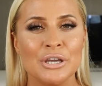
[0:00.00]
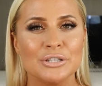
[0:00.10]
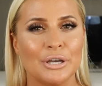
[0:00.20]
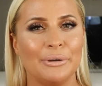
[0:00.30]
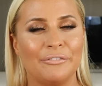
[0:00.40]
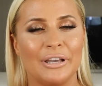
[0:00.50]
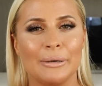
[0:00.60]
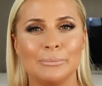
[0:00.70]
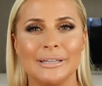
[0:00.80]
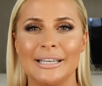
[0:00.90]
So if you
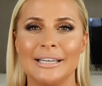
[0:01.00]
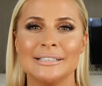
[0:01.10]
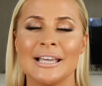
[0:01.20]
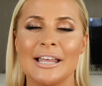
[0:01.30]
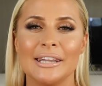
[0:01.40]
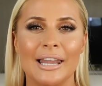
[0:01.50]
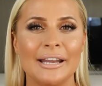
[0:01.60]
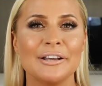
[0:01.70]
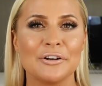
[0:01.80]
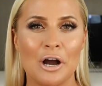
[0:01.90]
can please like,